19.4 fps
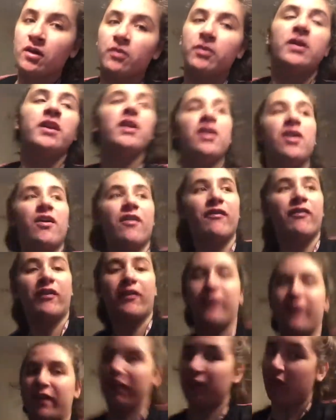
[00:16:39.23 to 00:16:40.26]
We didn't go for
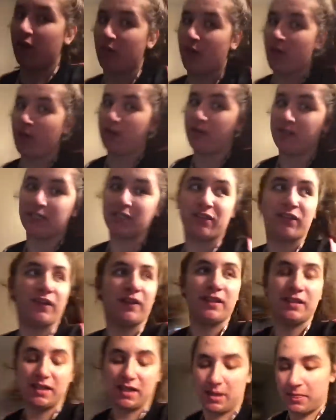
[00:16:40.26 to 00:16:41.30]
a very long walk because it's
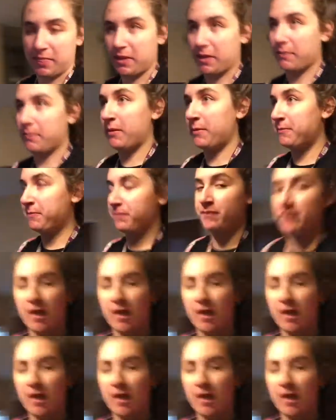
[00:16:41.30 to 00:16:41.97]
freezing out there, but